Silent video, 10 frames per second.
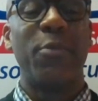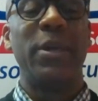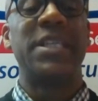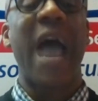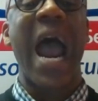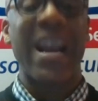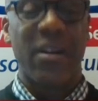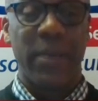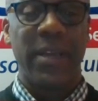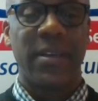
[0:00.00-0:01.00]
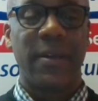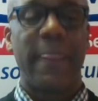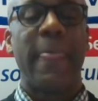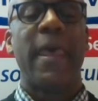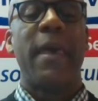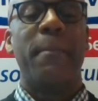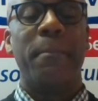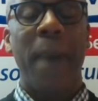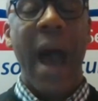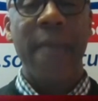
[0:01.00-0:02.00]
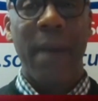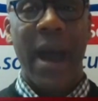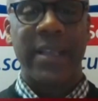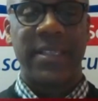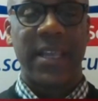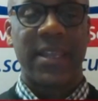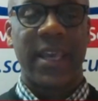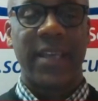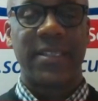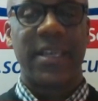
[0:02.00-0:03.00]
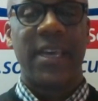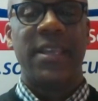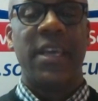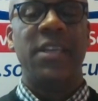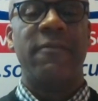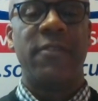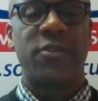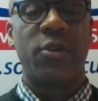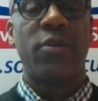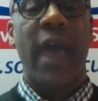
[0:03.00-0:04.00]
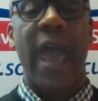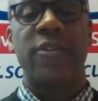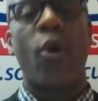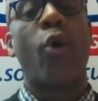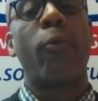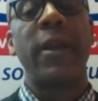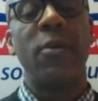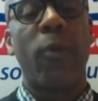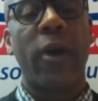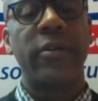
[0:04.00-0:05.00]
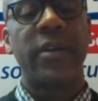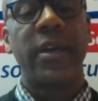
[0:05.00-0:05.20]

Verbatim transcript: retirement, my mindset thinks the individual has already worked